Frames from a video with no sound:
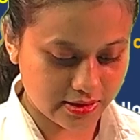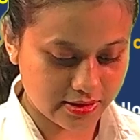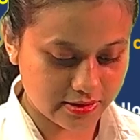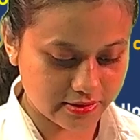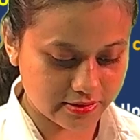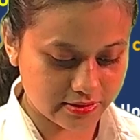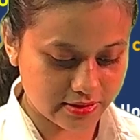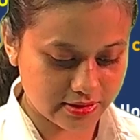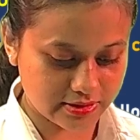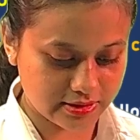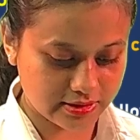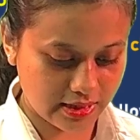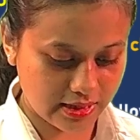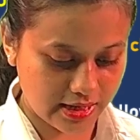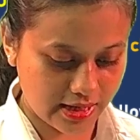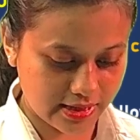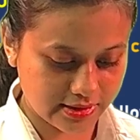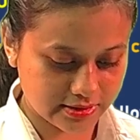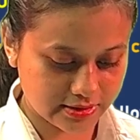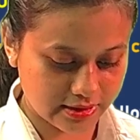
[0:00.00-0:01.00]
this is the
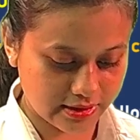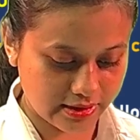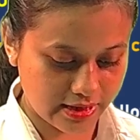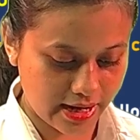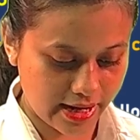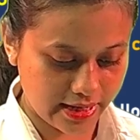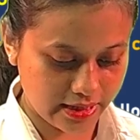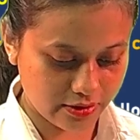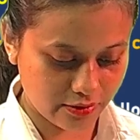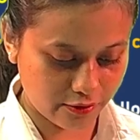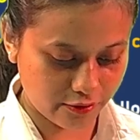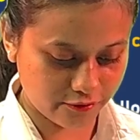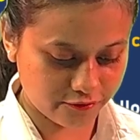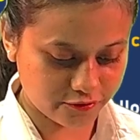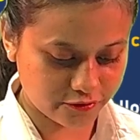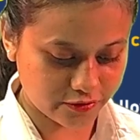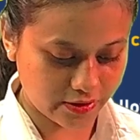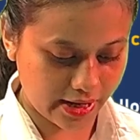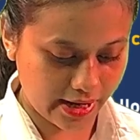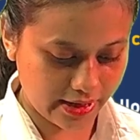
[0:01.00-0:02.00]
last line of
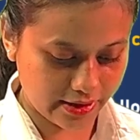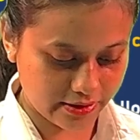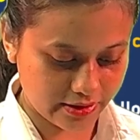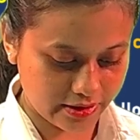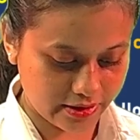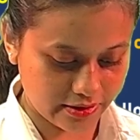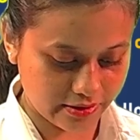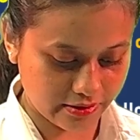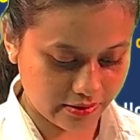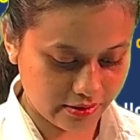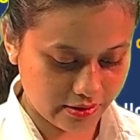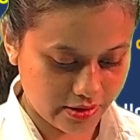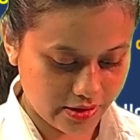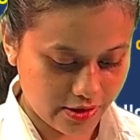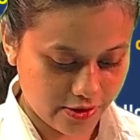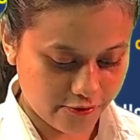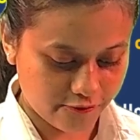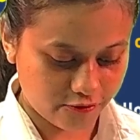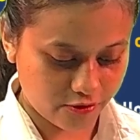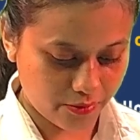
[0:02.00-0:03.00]
track here.
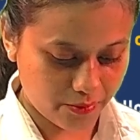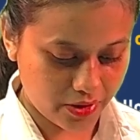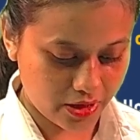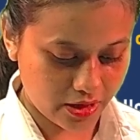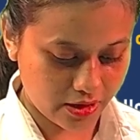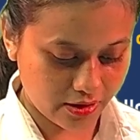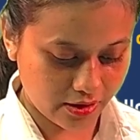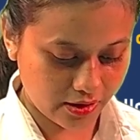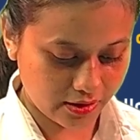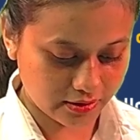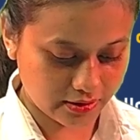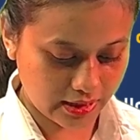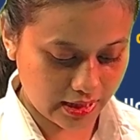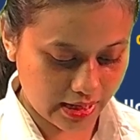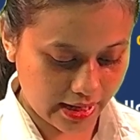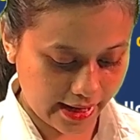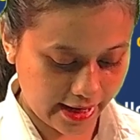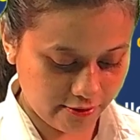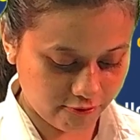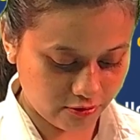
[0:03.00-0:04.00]
From here, the
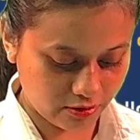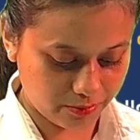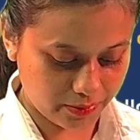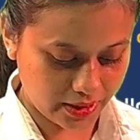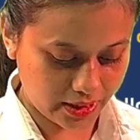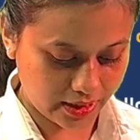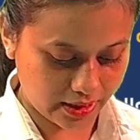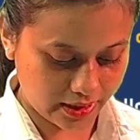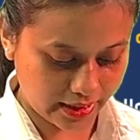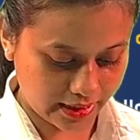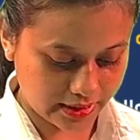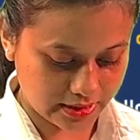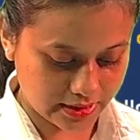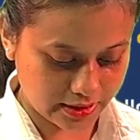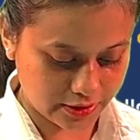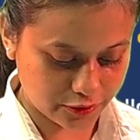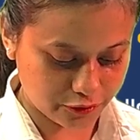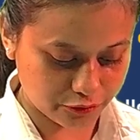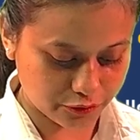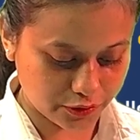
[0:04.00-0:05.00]
line will be connecting
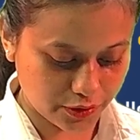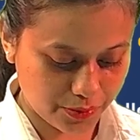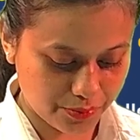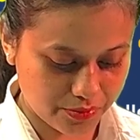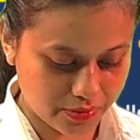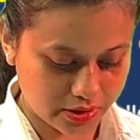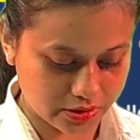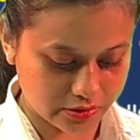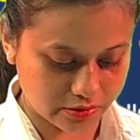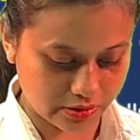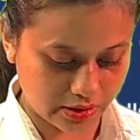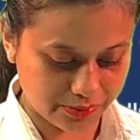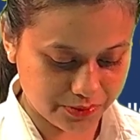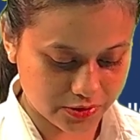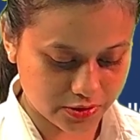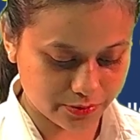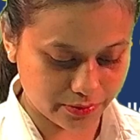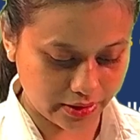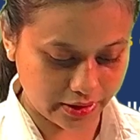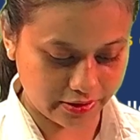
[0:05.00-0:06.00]
to the Mizoram's
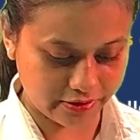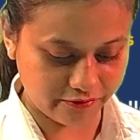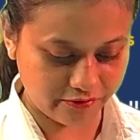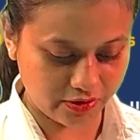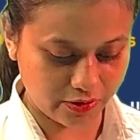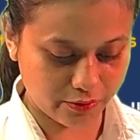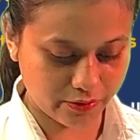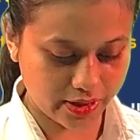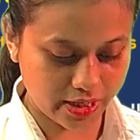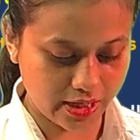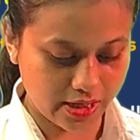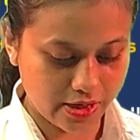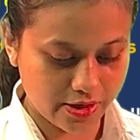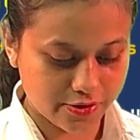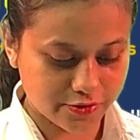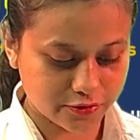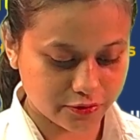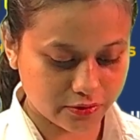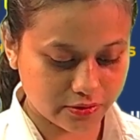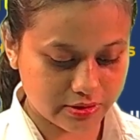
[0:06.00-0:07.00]
Bhairavi. Okay,
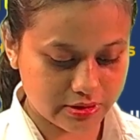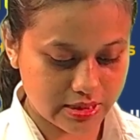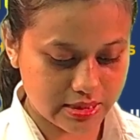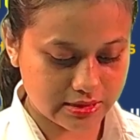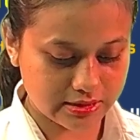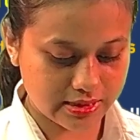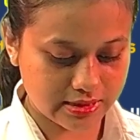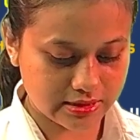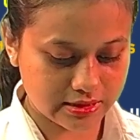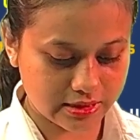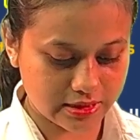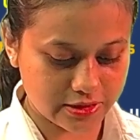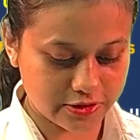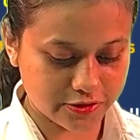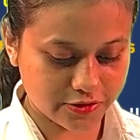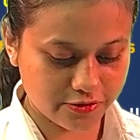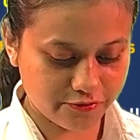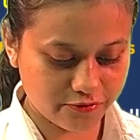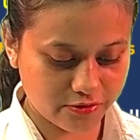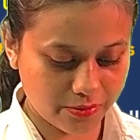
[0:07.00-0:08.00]
so this is the Silchar.
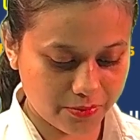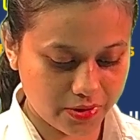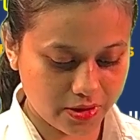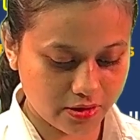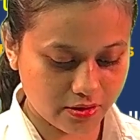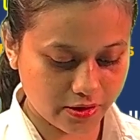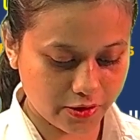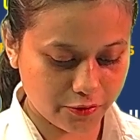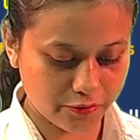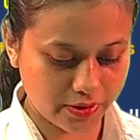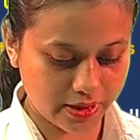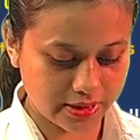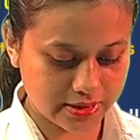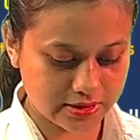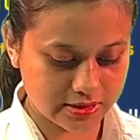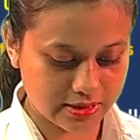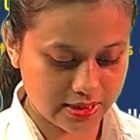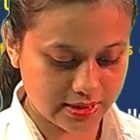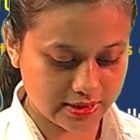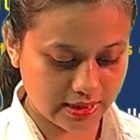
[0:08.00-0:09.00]
From here, you can
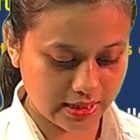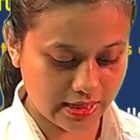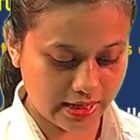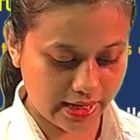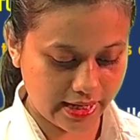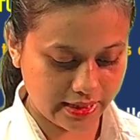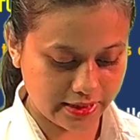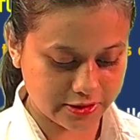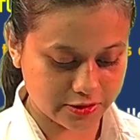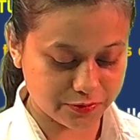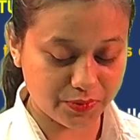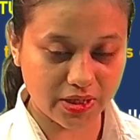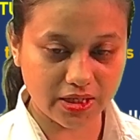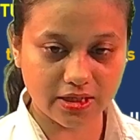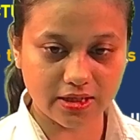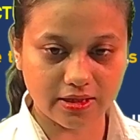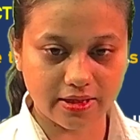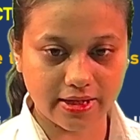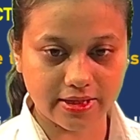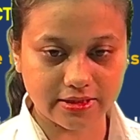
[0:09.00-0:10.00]
see the line has been
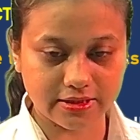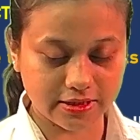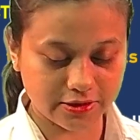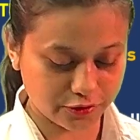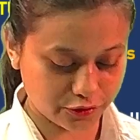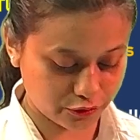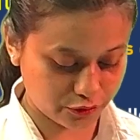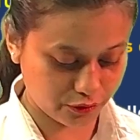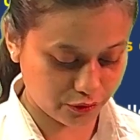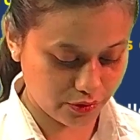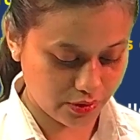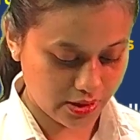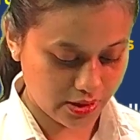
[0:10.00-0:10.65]
connecting through.